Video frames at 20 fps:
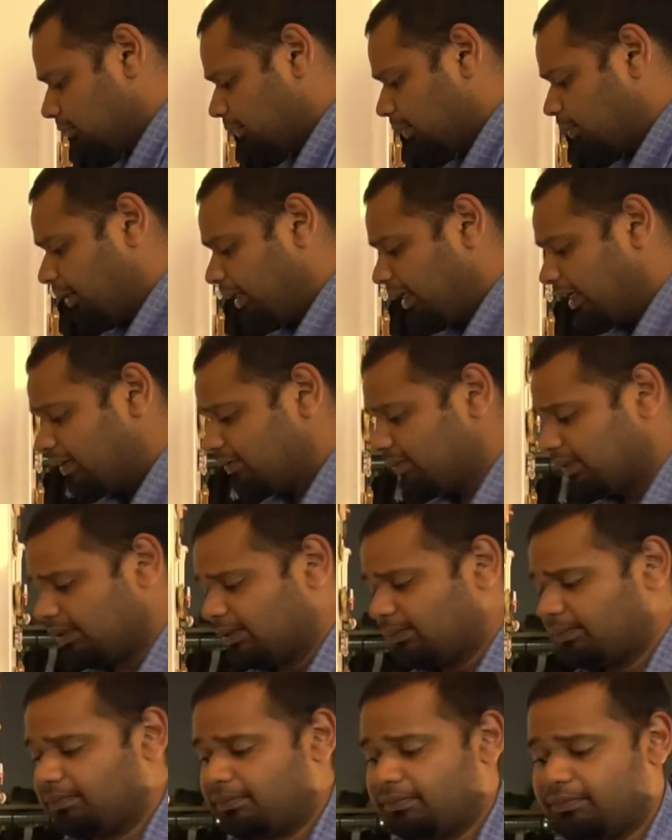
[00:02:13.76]
We have
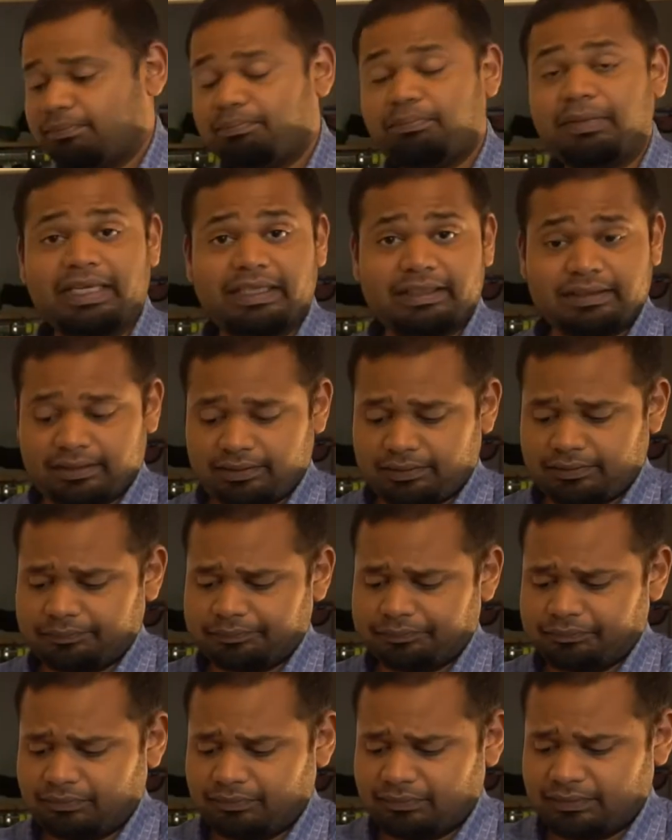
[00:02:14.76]
some mixed
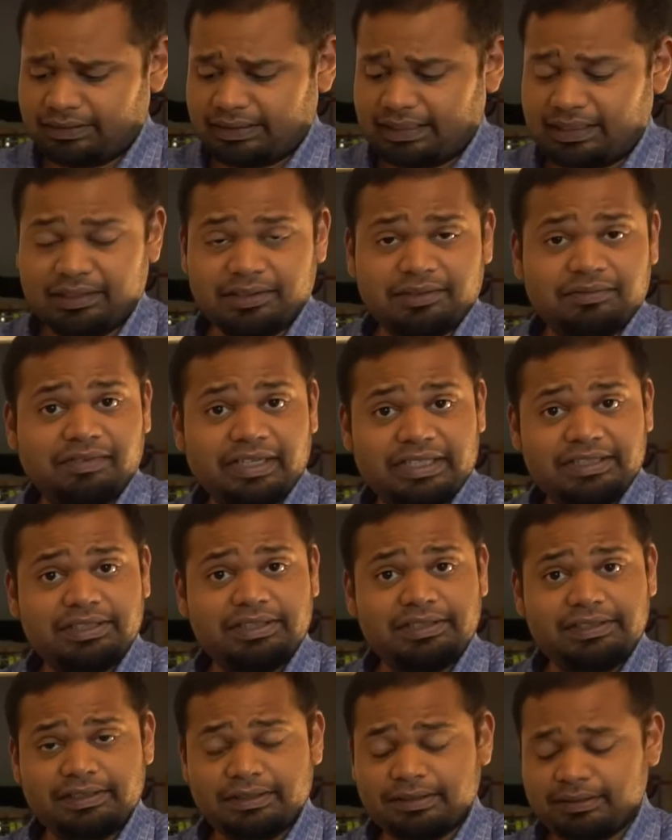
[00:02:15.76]
salad
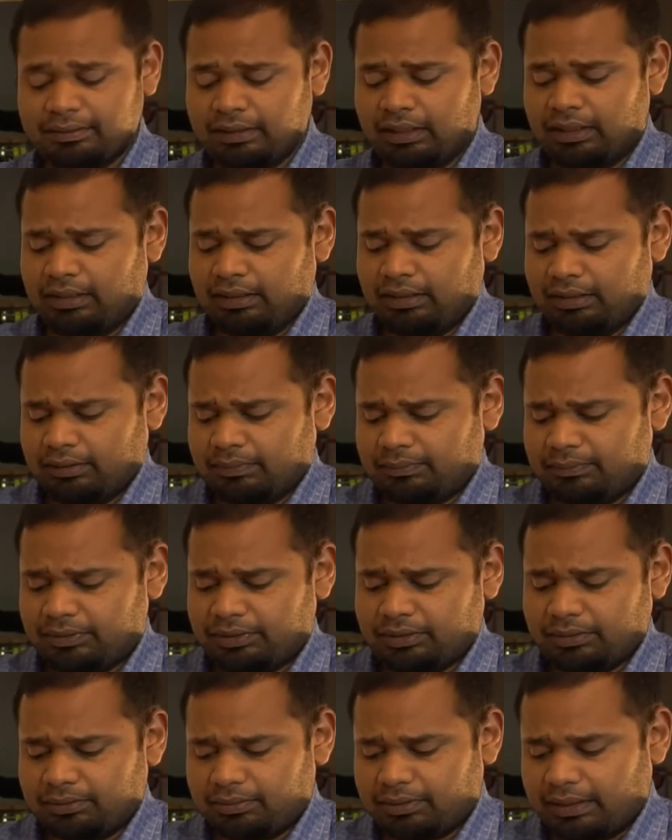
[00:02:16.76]
veggies here,
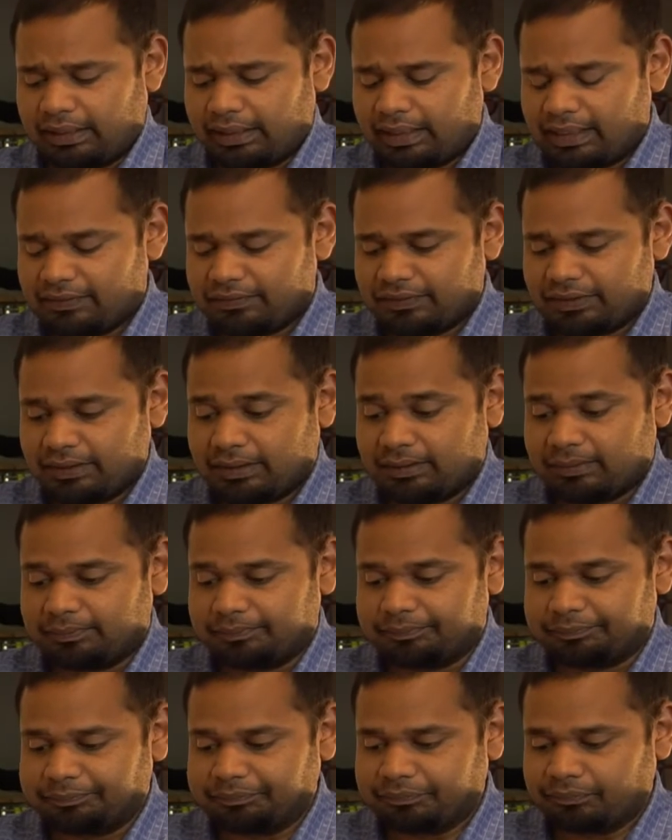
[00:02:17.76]
so I have
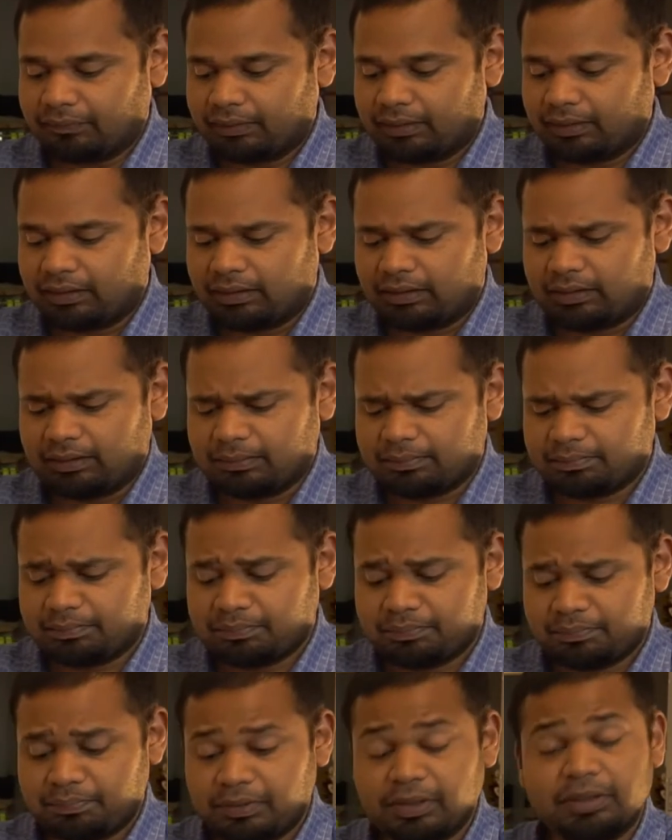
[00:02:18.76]
some
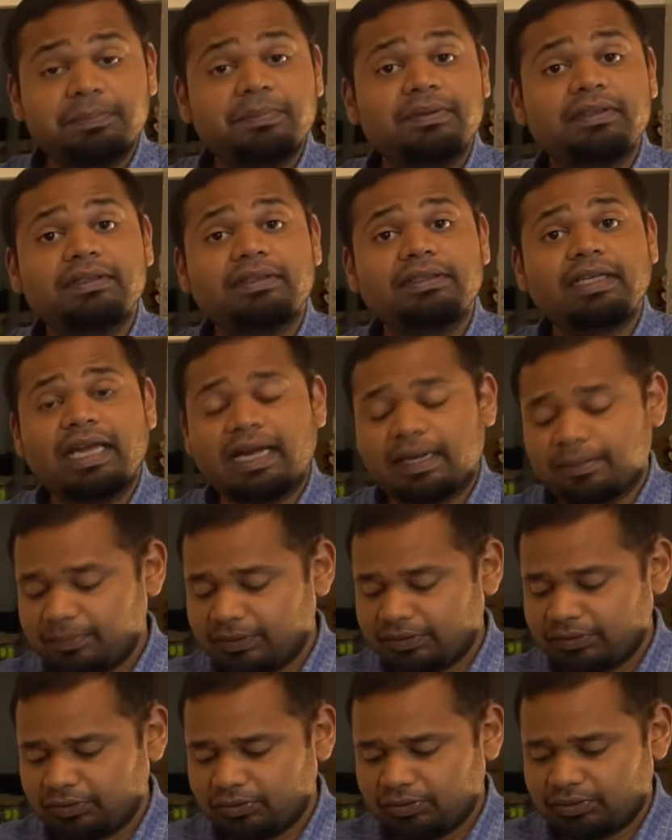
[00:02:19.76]
purple
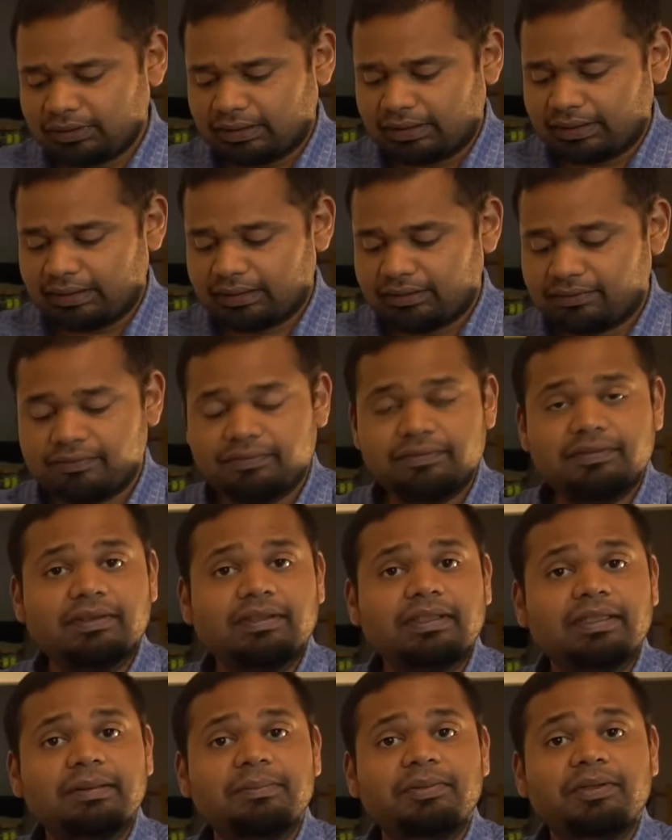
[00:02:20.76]
cabbage, I have a
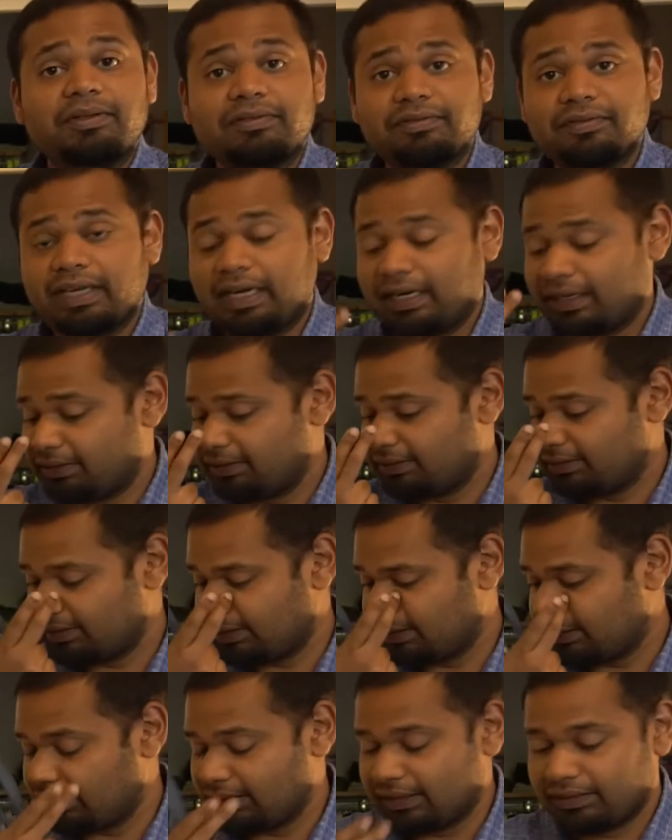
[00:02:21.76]
little bit of carrot,
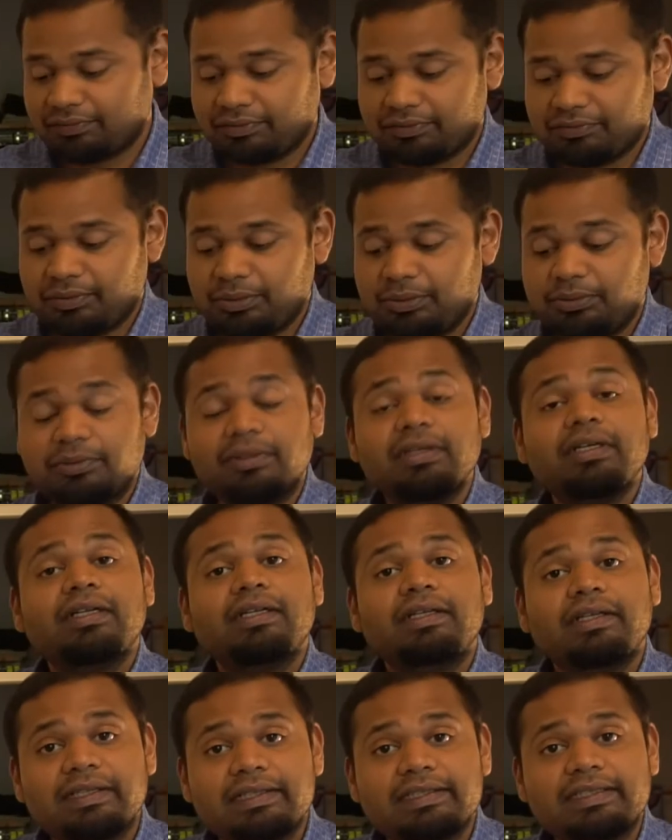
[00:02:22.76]
and I have a few
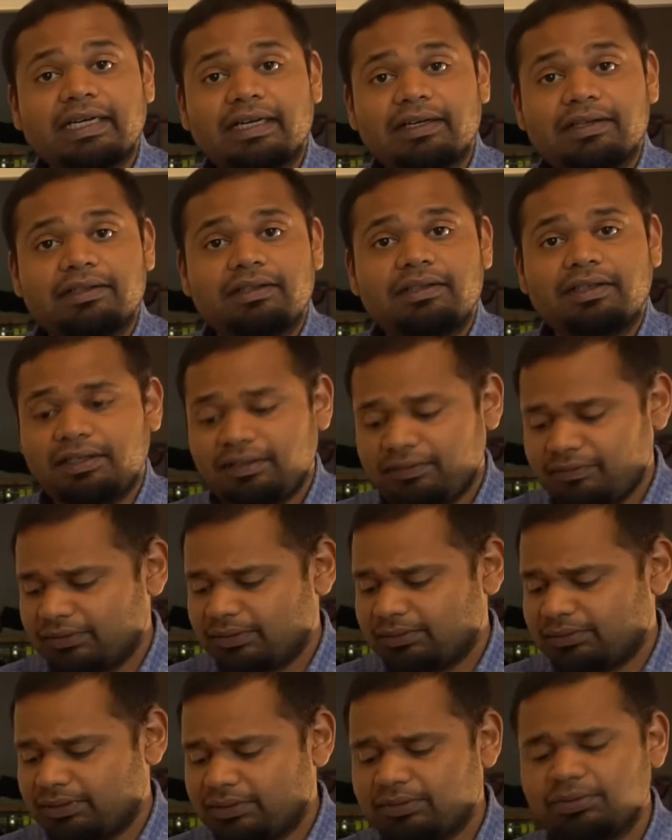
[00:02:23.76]
salad leaves.
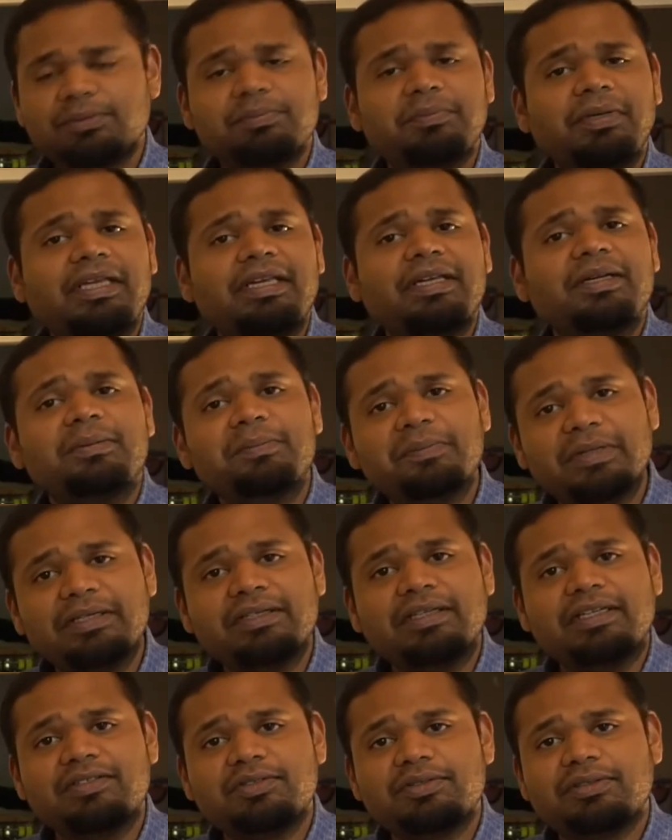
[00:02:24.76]
So just to make it a bit
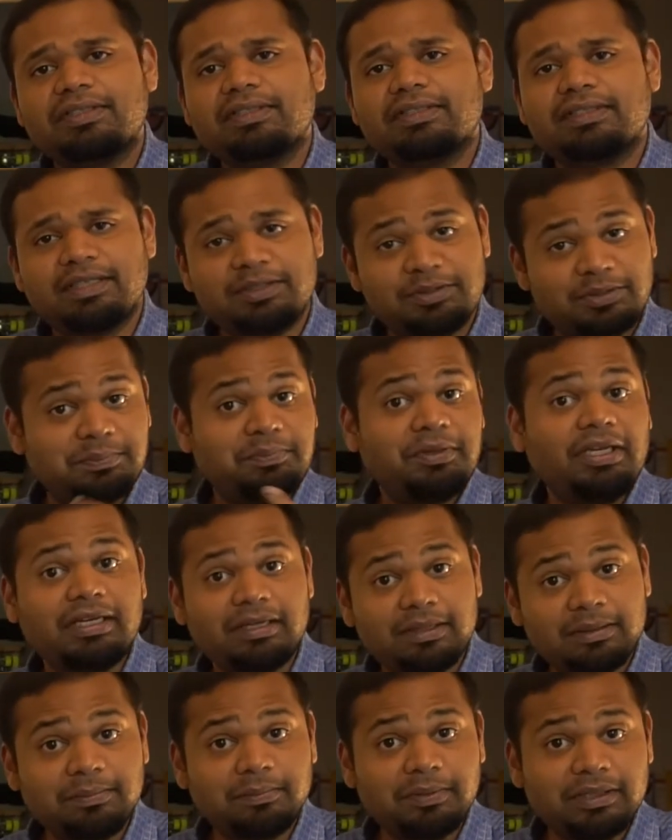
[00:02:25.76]
interesting, to make
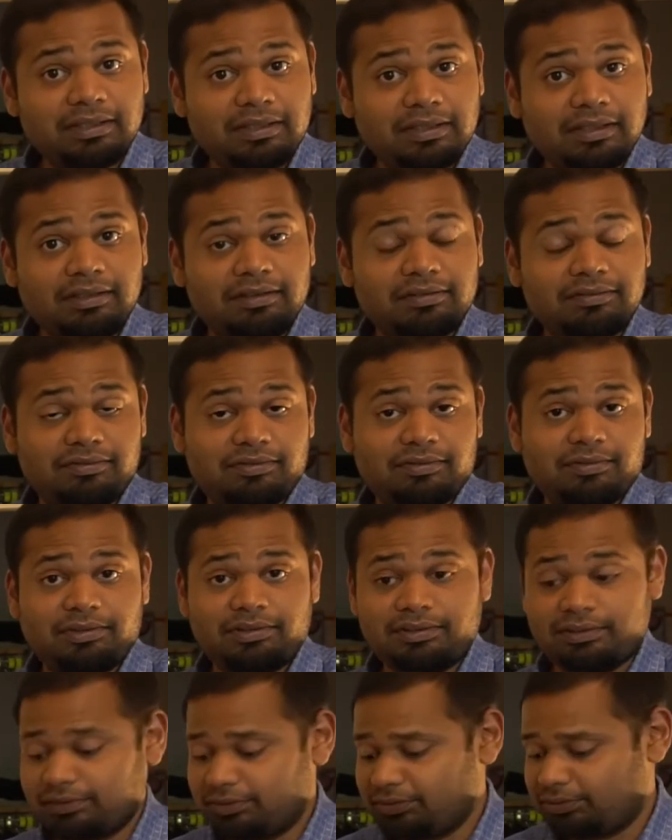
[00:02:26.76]
it a bit
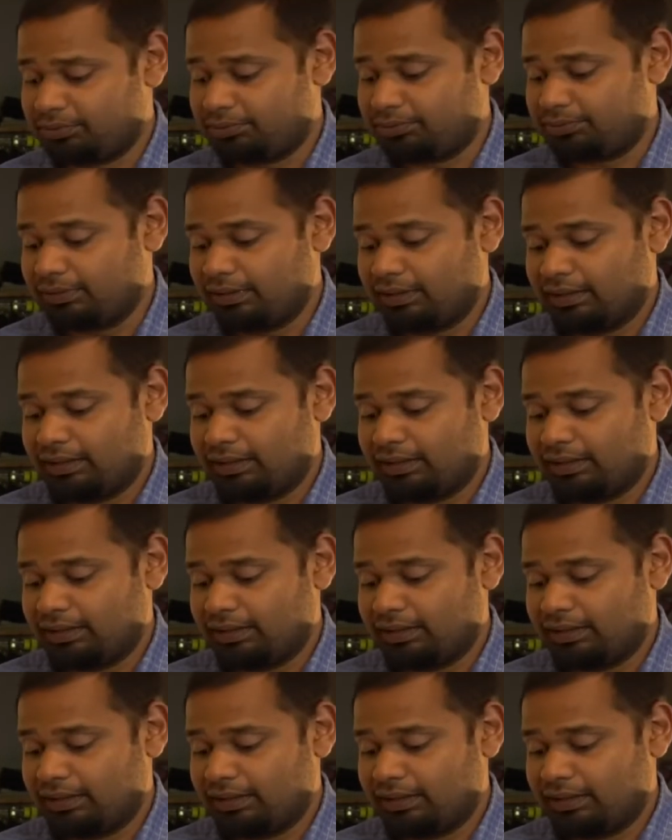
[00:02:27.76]
colorful, to